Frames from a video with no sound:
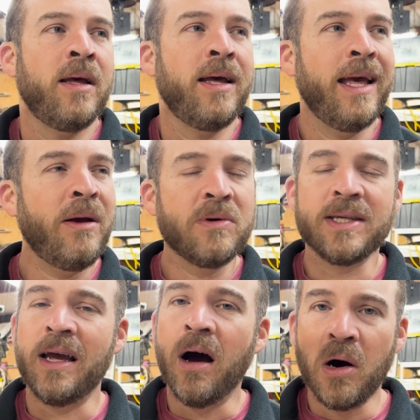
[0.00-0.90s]
He was
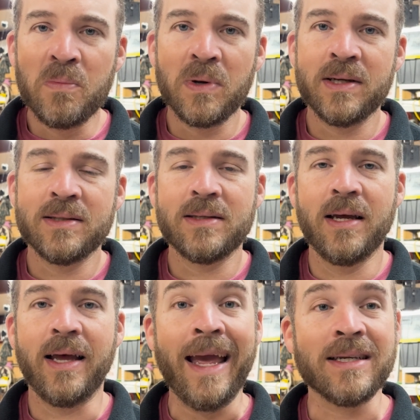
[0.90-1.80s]
a hopeless
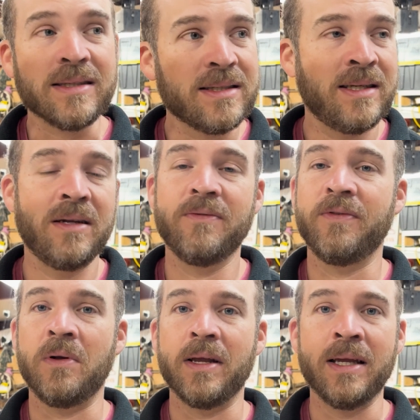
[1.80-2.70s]
and
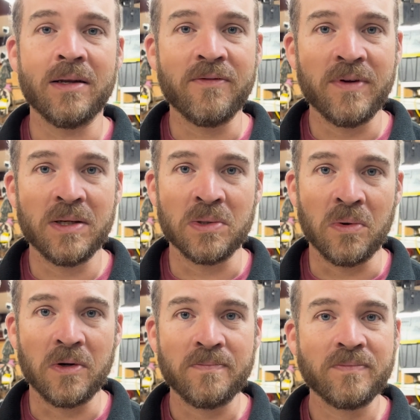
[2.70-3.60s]
sinful
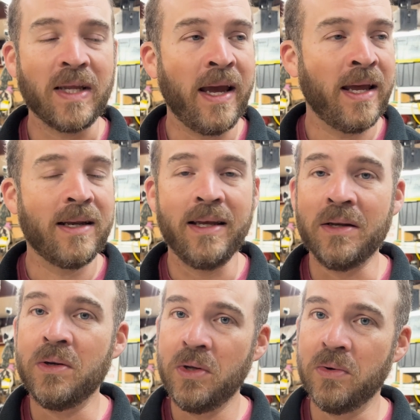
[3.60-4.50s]
individual, and he
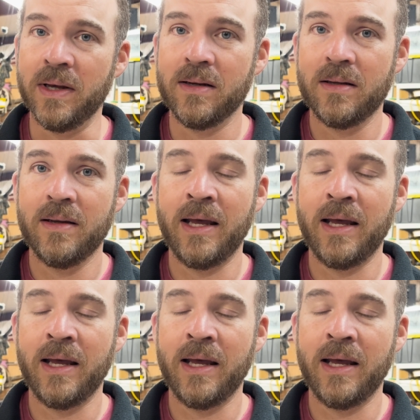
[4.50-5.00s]
knew it.